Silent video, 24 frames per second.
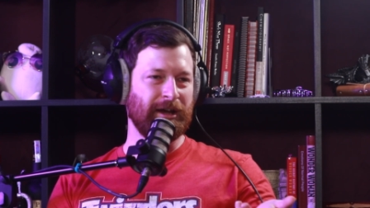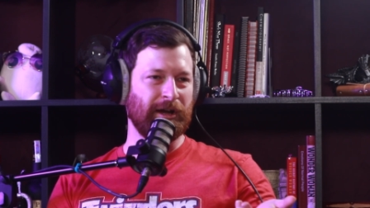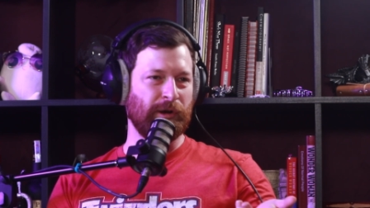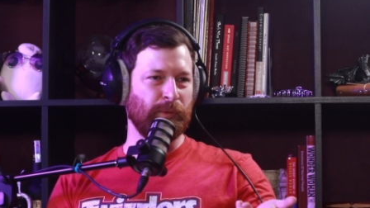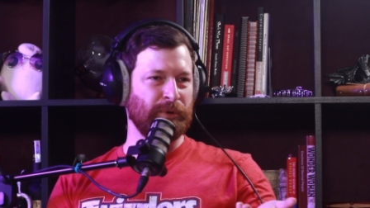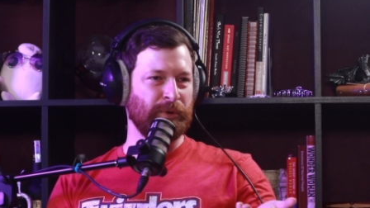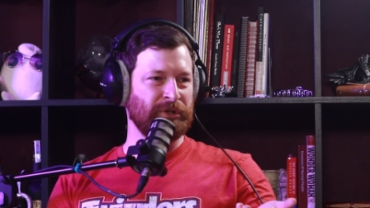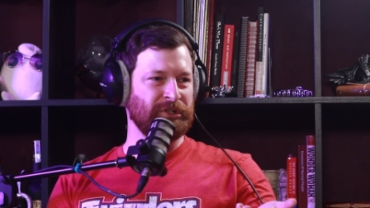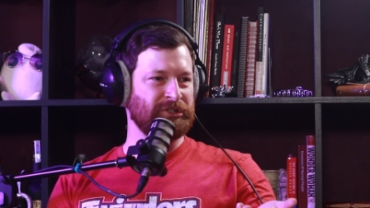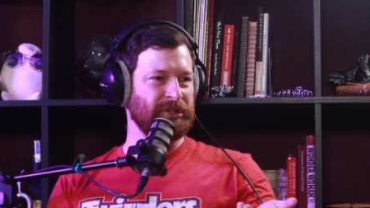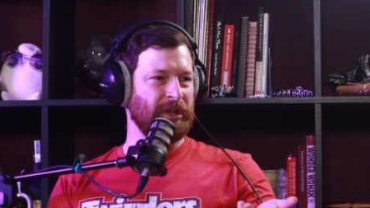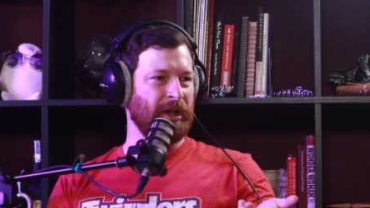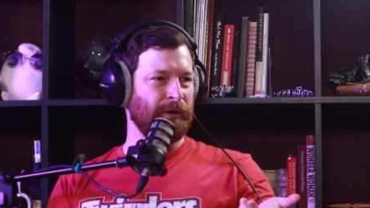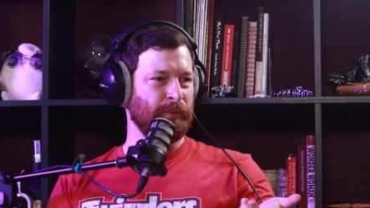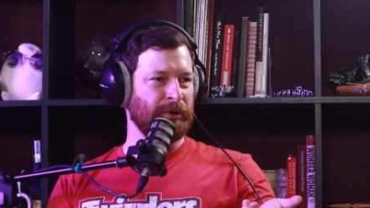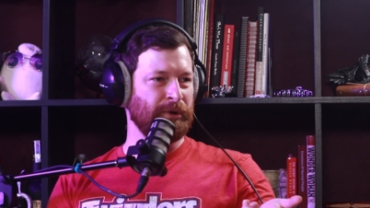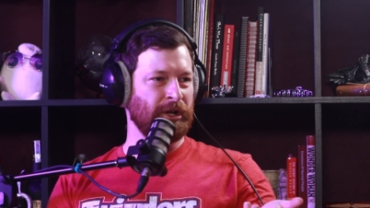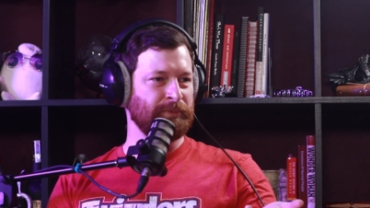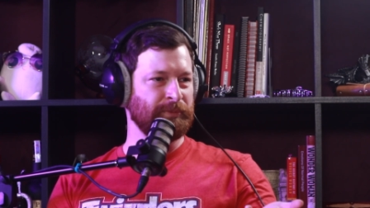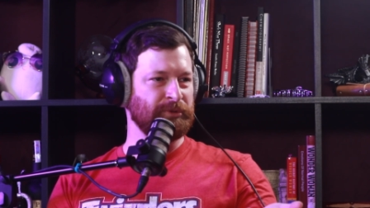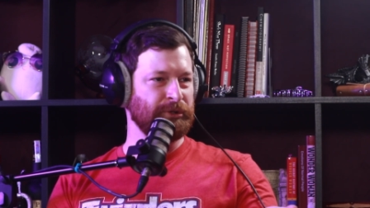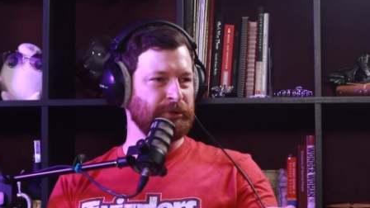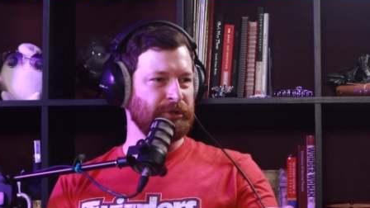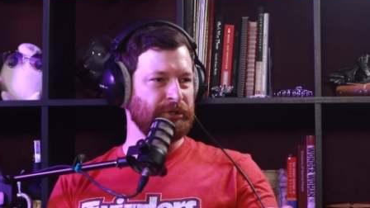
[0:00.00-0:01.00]
I went to, I went
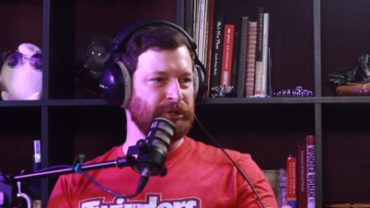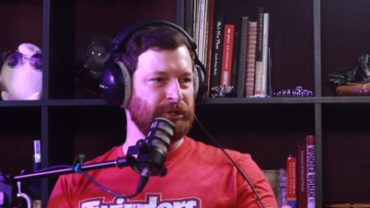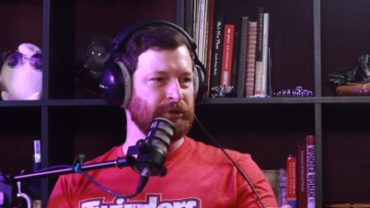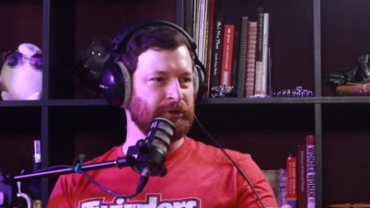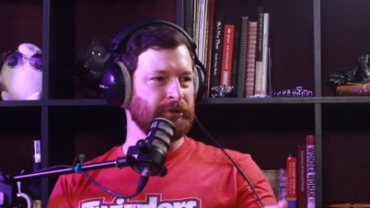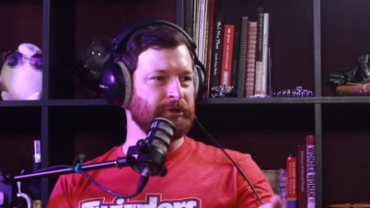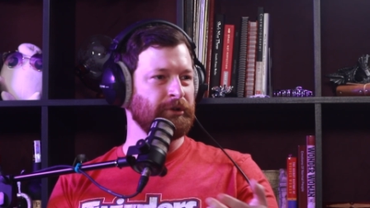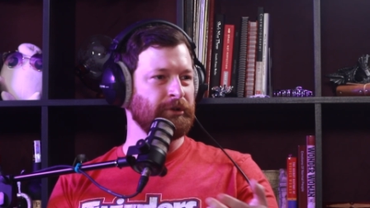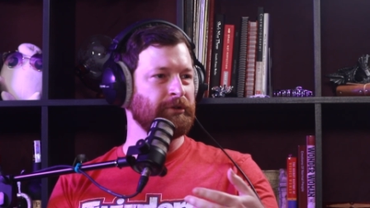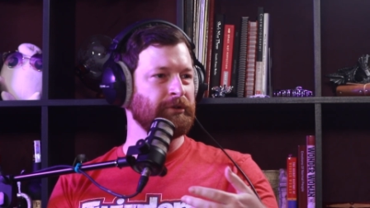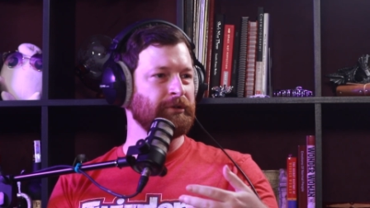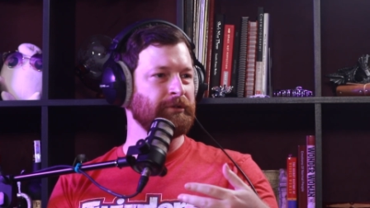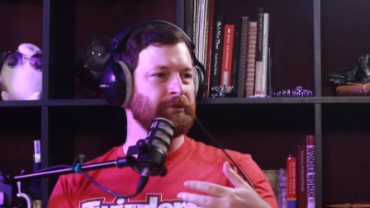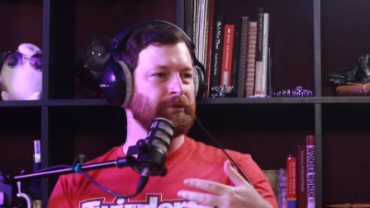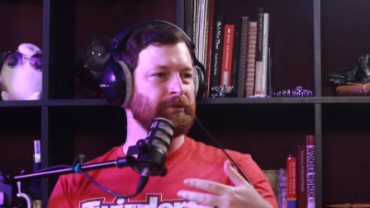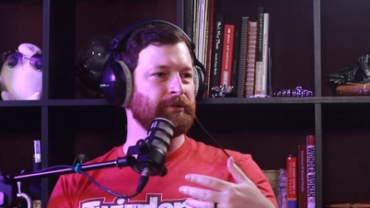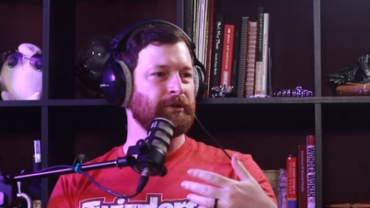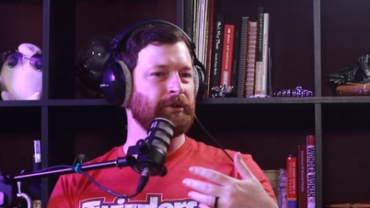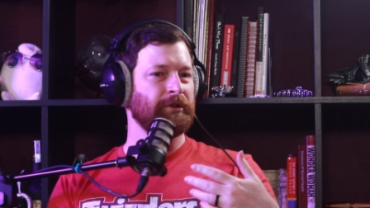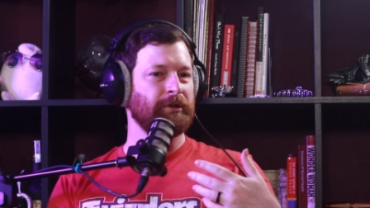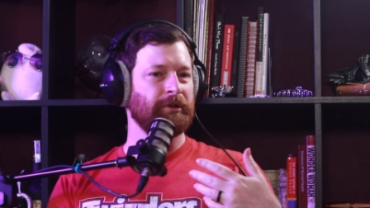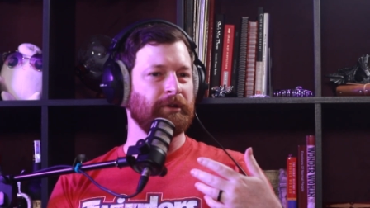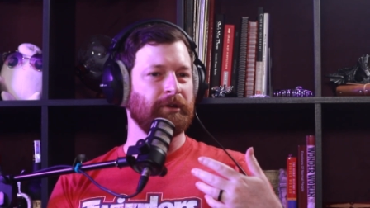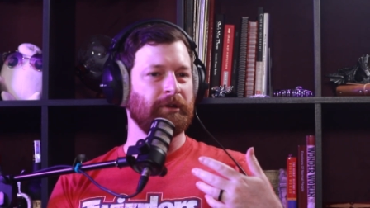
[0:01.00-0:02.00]
up to a urinal
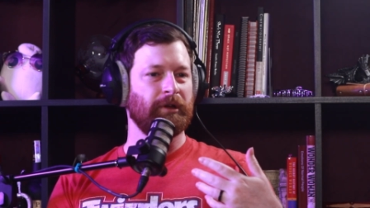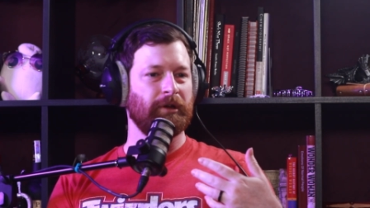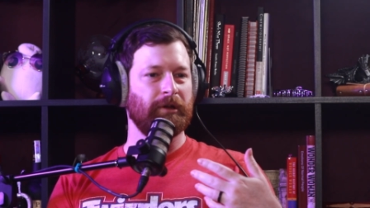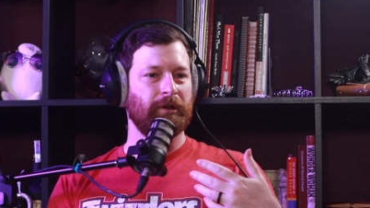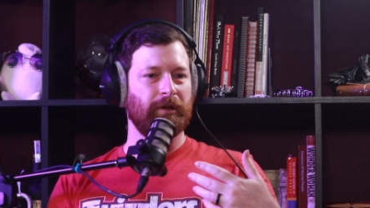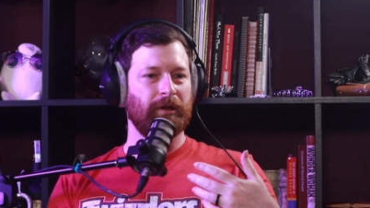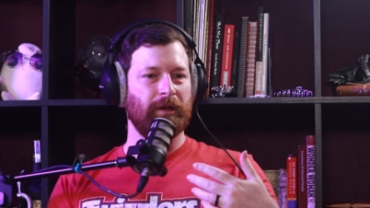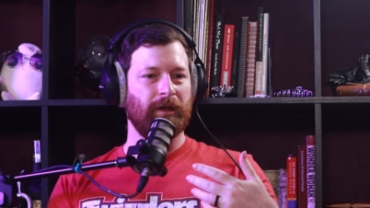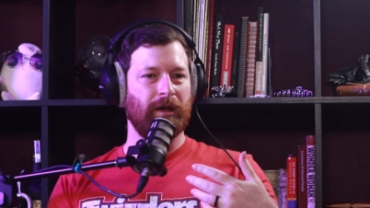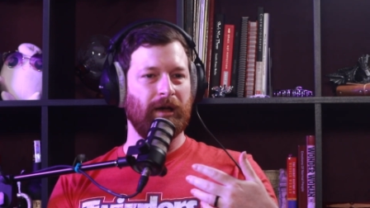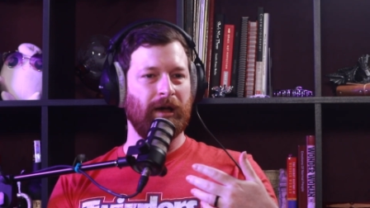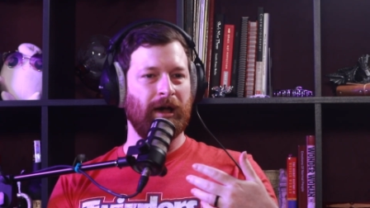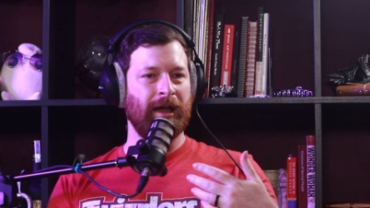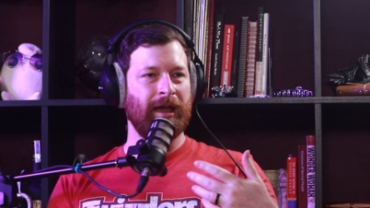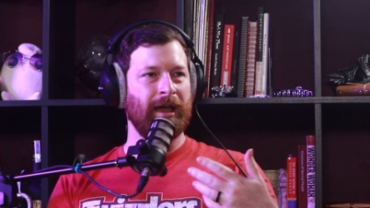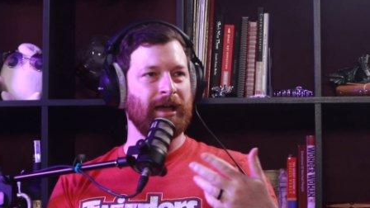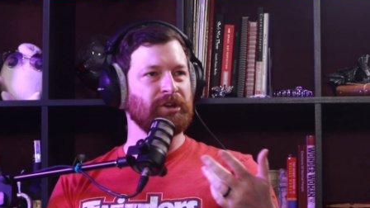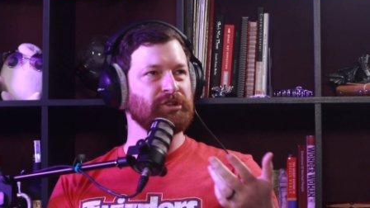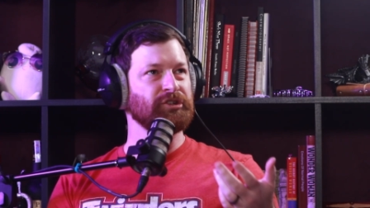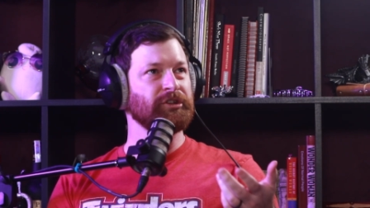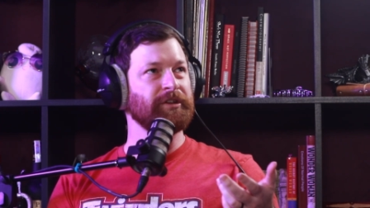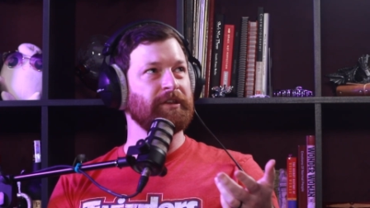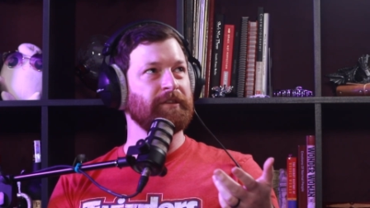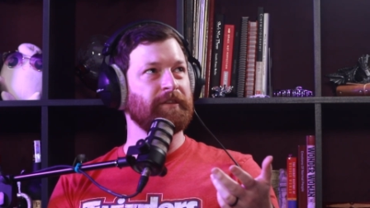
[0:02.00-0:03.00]
I
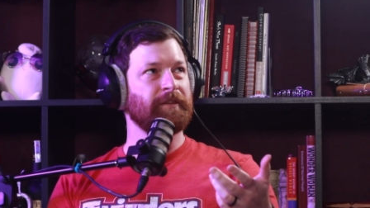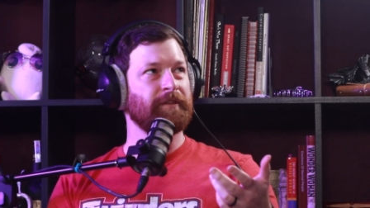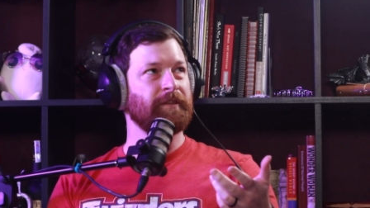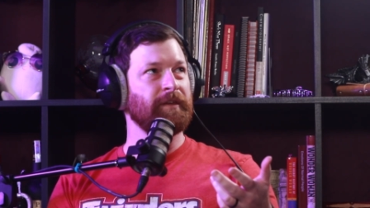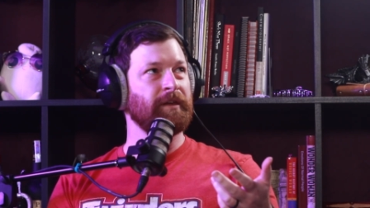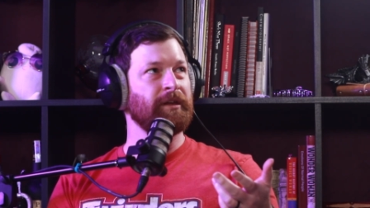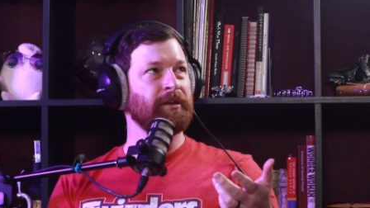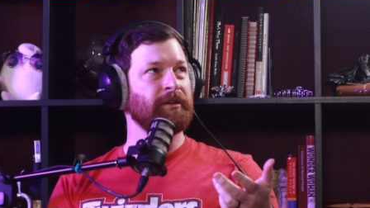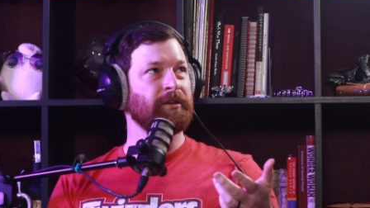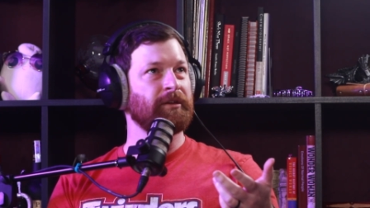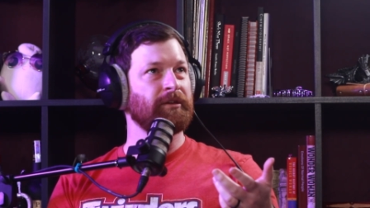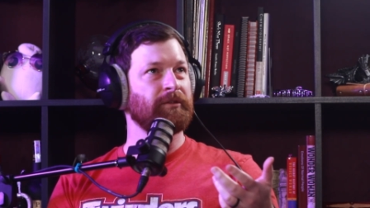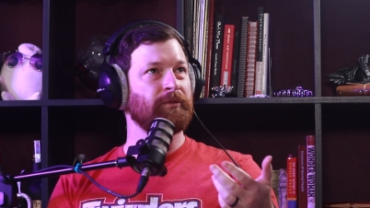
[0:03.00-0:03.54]
actually think